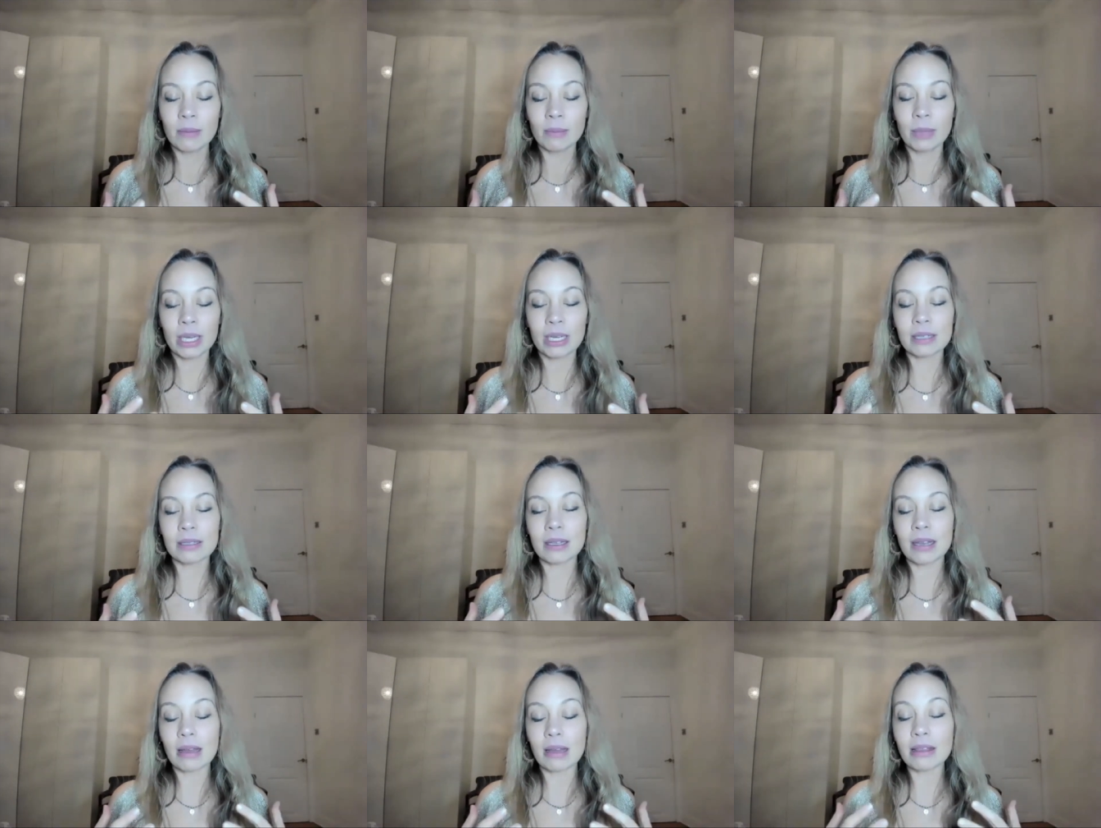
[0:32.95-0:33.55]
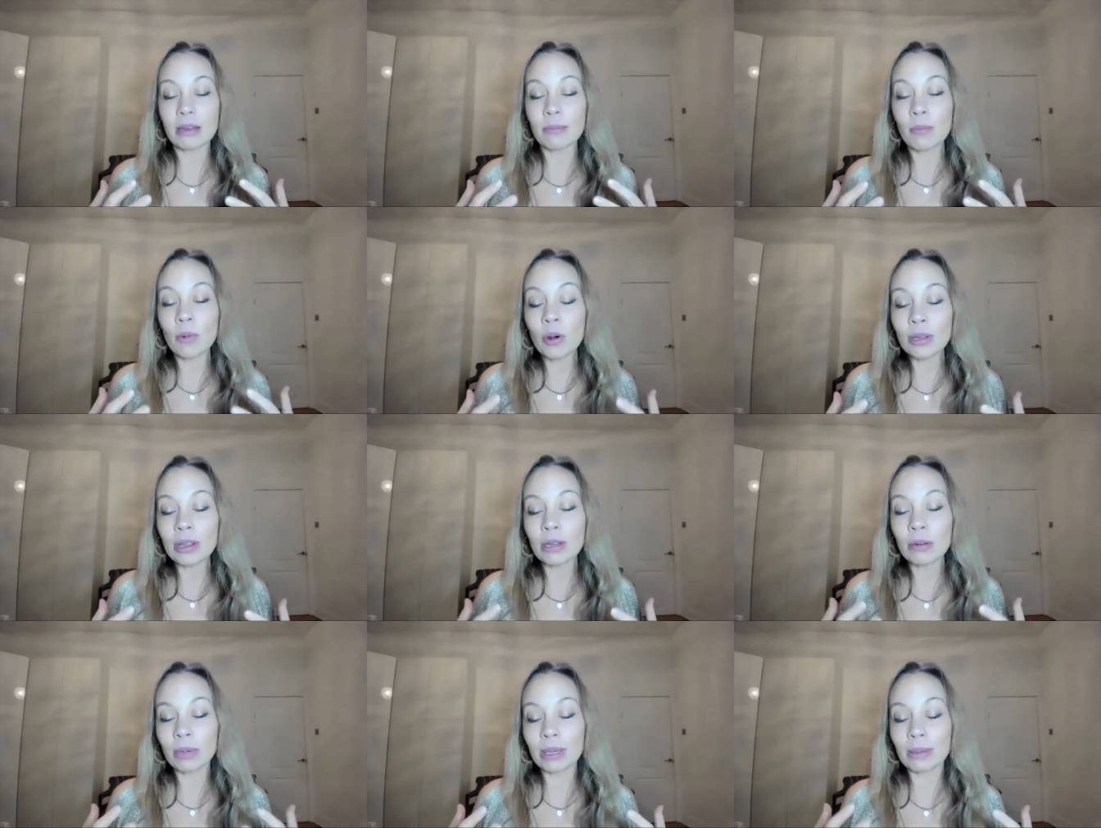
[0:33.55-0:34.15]
Because the
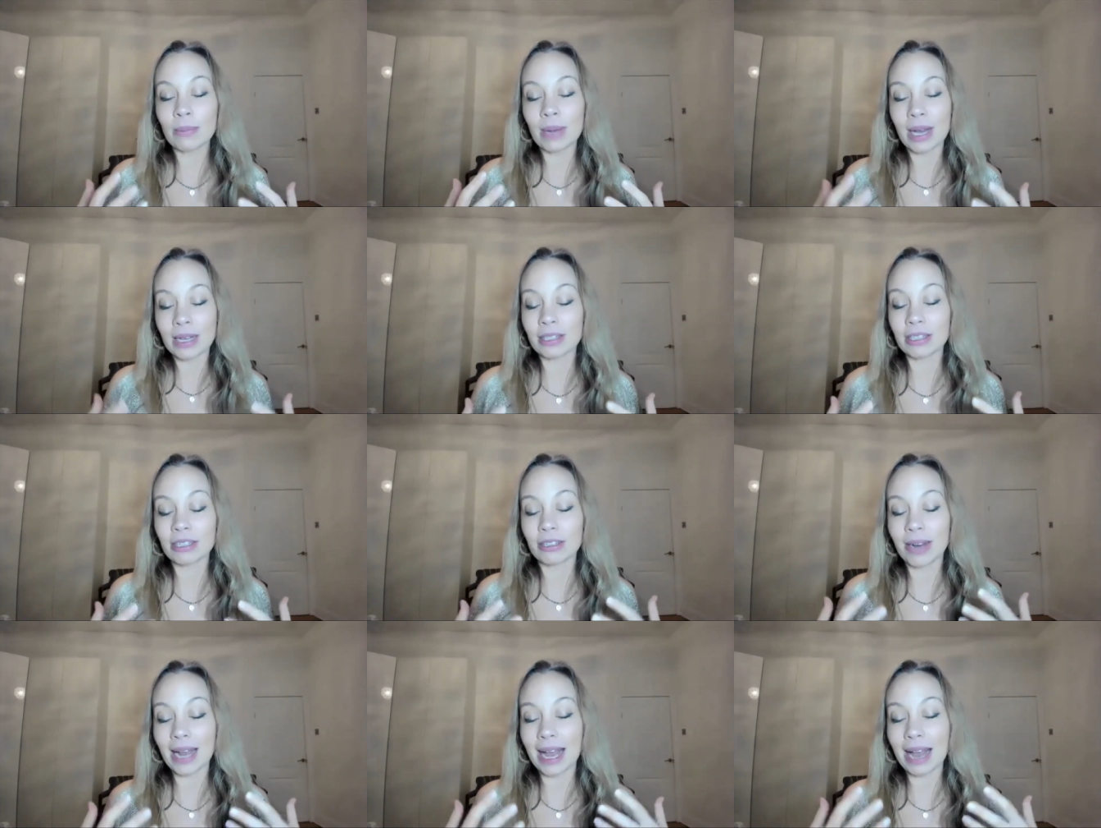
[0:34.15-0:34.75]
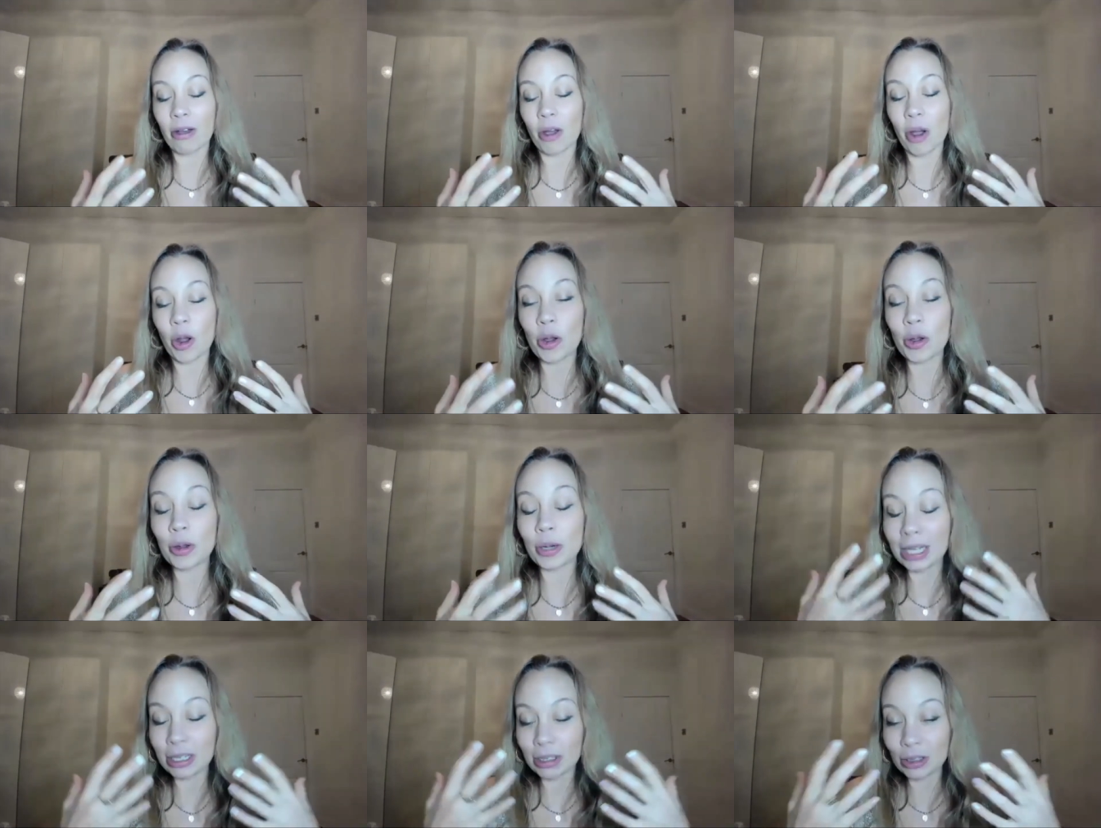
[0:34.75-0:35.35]
more that we master our
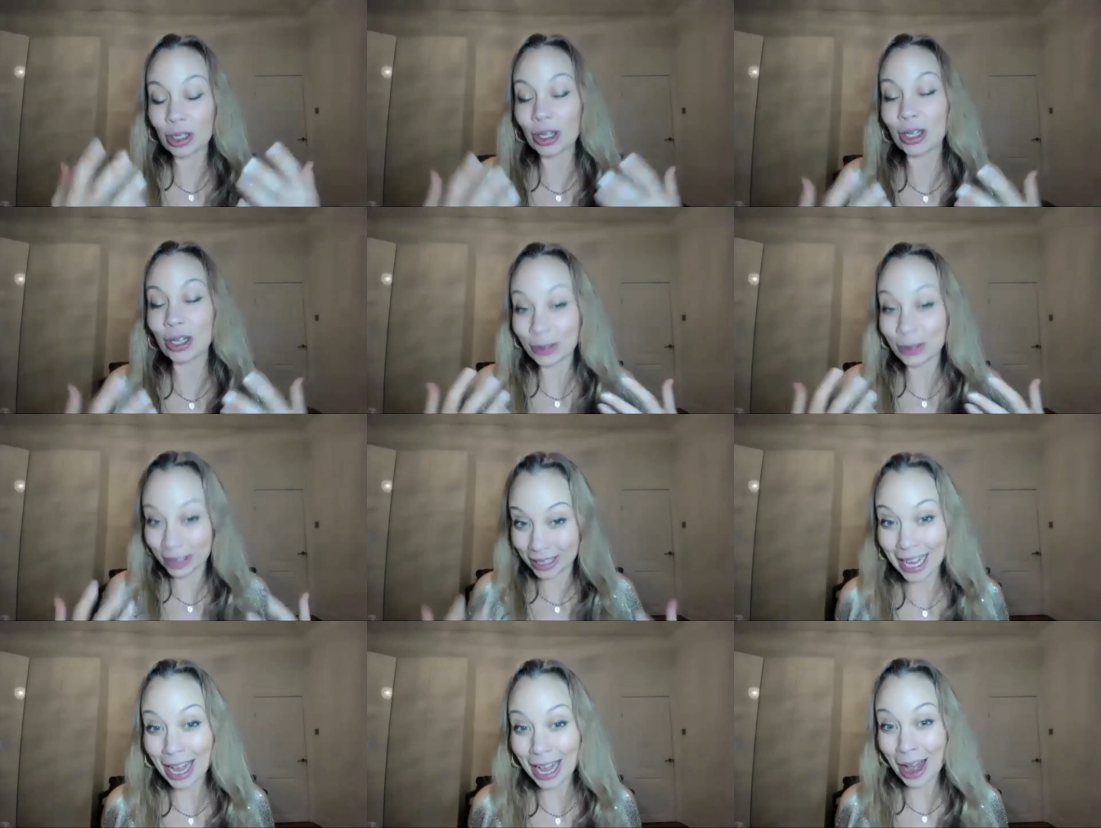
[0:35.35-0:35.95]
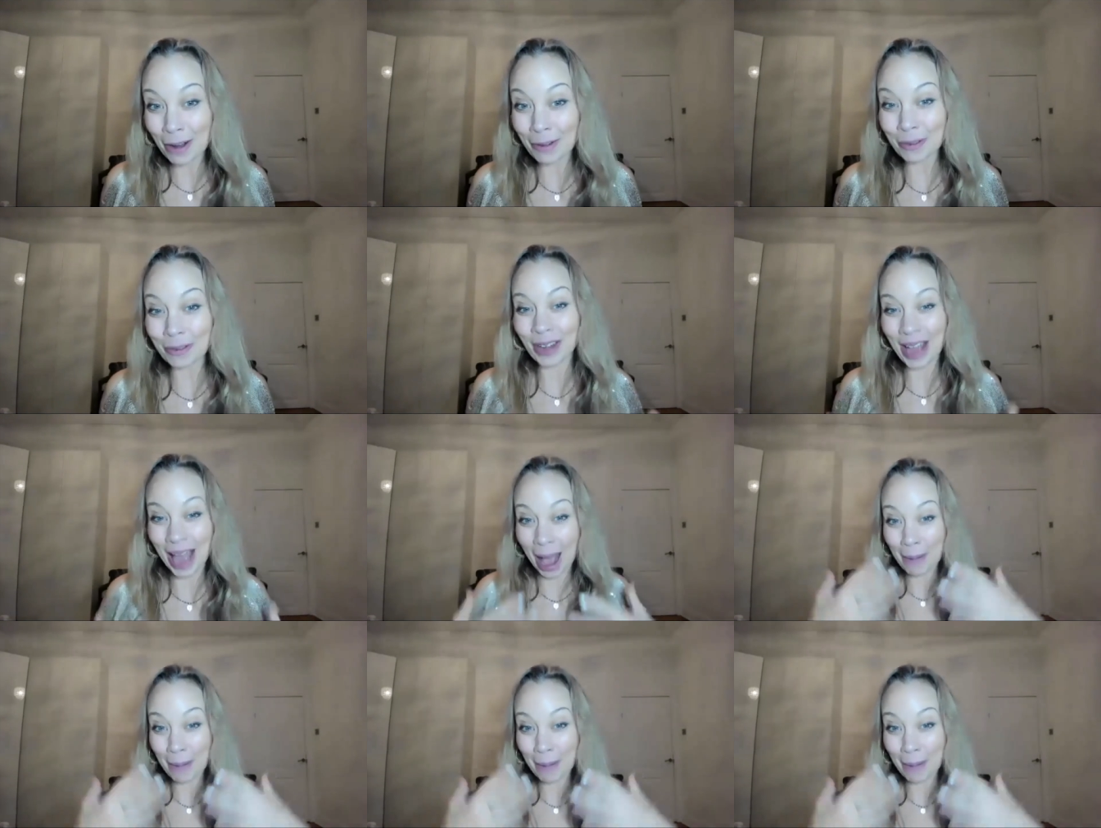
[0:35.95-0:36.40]
own internal self,